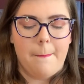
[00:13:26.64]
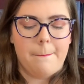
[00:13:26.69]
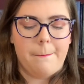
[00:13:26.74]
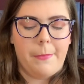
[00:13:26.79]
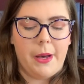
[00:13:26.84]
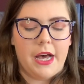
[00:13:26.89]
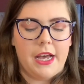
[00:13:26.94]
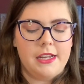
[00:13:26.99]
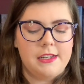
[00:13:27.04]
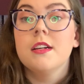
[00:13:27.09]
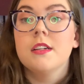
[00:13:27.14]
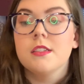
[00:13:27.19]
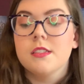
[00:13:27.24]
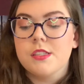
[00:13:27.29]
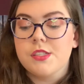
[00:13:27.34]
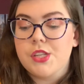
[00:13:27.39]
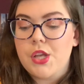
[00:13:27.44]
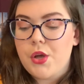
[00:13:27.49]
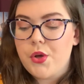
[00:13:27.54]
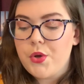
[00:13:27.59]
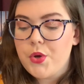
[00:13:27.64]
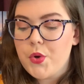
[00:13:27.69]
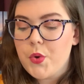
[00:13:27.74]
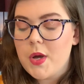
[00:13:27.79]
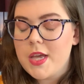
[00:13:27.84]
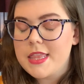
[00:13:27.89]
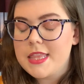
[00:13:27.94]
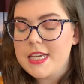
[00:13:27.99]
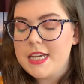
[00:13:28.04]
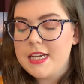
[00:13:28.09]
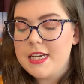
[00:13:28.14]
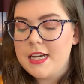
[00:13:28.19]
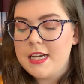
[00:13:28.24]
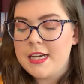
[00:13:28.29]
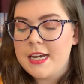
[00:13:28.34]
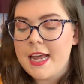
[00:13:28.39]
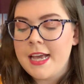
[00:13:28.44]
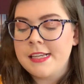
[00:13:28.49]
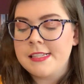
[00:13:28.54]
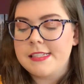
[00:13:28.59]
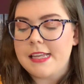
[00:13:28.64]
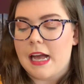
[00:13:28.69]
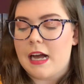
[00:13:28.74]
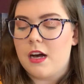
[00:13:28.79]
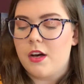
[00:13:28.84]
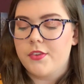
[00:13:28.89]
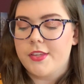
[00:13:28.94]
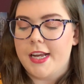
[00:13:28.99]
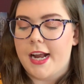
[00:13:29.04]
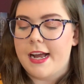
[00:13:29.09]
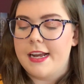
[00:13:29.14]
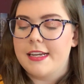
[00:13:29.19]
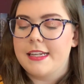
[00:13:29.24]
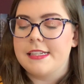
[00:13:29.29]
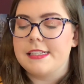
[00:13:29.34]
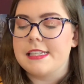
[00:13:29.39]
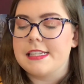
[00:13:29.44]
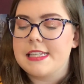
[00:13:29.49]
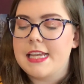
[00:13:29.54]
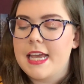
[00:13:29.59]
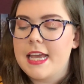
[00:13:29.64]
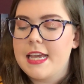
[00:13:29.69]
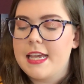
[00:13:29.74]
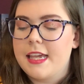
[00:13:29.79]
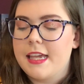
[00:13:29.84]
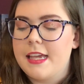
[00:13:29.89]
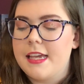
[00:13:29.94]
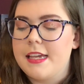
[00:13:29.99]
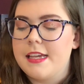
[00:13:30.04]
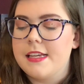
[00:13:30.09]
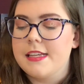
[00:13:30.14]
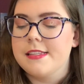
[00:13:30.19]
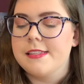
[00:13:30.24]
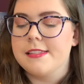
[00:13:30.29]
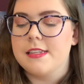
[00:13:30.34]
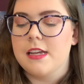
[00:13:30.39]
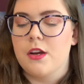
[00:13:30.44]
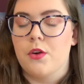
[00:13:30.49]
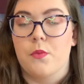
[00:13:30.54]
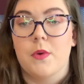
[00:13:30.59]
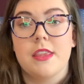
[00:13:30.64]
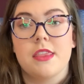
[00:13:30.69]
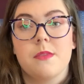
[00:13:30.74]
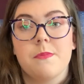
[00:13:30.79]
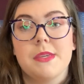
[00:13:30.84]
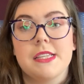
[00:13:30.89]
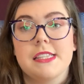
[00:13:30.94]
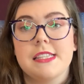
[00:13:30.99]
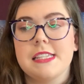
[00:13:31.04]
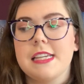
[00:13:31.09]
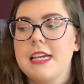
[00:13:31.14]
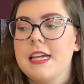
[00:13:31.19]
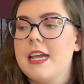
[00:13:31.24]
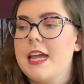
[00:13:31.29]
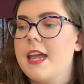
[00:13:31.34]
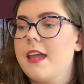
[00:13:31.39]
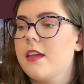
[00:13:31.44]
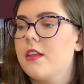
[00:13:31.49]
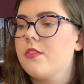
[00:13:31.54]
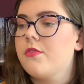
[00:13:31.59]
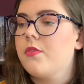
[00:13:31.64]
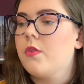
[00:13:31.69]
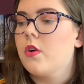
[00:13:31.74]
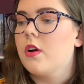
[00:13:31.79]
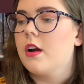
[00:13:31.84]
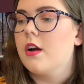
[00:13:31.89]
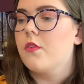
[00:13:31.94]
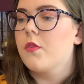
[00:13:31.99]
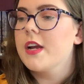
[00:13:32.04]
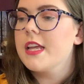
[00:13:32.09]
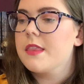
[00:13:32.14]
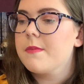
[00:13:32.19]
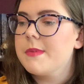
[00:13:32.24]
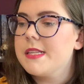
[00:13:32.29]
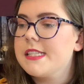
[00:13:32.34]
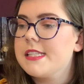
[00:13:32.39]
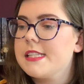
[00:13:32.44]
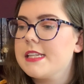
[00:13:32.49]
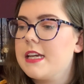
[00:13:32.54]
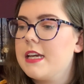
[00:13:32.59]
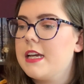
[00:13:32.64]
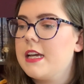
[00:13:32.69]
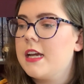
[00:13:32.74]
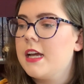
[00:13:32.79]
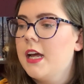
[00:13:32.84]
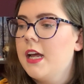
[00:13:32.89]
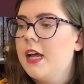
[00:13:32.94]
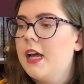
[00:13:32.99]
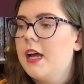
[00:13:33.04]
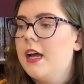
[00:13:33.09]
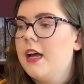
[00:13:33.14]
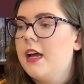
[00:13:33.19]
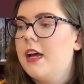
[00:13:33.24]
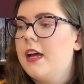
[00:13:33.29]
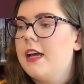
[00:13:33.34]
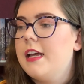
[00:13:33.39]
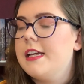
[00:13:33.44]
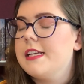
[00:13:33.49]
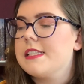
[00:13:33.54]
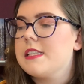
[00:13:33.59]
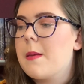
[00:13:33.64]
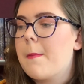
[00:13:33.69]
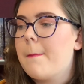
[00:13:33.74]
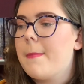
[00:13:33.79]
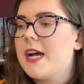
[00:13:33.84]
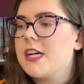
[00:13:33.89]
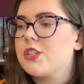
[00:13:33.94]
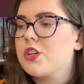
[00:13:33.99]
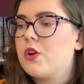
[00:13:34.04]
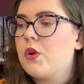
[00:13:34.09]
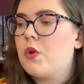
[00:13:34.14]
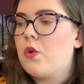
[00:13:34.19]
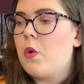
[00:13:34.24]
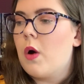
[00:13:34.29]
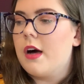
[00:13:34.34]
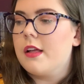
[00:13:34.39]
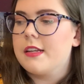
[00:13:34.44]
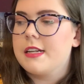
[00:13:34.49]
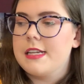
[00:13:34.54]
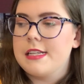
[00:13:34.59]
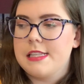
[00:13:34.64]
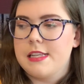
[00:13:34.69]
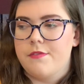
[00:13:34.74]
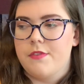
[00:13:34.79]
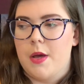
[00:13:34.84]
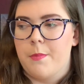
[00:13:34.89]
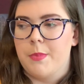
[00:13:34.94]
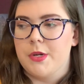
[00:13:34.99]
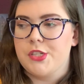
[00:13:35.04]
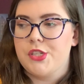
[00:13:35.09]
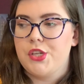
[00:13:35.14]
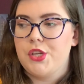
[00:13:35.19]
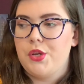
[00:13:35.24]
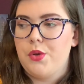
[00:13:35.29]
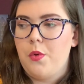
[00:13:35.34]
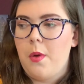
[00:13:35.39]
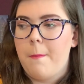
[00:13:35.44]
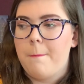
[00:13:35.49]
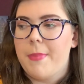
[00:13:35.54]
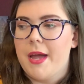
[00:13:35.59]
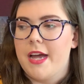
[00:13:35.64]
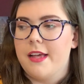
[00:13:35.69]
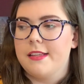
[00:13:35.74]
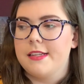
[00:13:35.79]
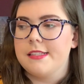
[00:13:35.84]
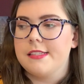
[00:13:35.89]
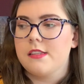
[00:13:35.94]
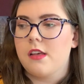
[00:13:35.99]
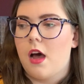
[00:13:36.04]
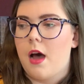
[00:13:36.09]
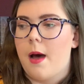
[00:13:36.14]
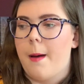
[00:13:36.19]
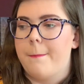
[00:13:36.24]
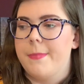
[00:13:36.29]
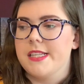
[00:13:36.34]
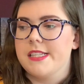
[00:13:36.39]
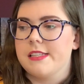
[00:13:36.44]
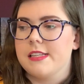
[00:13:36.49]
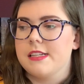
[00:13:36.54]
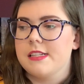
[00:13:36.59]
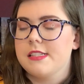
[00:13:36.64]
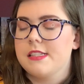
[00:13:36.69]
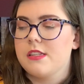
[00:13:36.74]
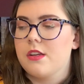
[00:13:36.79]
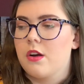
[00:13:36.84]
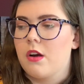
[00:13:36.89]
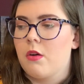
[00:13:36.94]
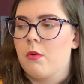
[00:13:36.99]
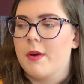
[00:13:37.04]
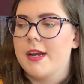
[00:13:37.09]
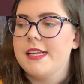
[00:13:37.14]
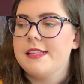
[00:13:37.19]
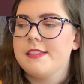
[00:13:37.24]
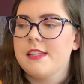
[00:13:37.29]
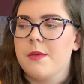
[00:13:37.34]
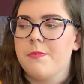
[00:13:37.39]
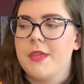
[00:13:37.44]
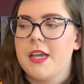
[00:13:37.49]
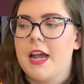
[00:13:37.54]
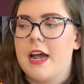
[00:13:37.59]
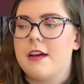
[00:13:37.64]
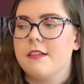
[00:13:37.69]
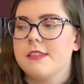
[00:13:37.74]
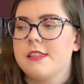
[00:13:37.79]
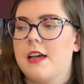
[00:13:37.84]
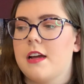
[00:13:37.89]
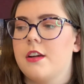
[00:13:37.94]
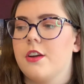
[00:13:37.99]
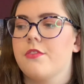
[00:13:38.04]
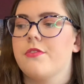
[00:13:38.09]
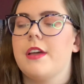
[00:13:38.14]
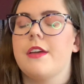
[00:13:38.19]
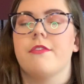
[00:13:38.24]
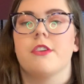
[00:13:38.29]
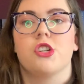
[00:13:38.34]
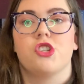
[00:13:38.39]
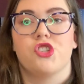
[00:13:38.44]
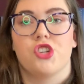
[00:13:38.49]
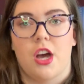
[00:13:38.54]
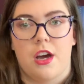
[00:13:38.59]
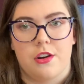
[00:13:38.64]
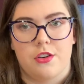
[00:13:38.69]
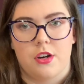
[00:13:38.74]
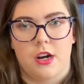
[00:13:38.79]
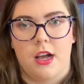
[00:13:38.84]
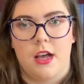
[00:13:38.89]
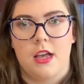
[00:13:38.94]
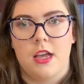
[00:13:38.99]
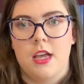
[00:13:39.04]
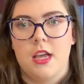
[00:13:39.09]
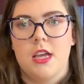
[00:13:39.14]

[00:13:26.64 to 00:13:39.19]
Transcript: But so the next owl that I need to take is Arithmancy, and for Arithmancy, it's Magical Qualities of number 2, Balance Opposites. Read something outside your favorite genre.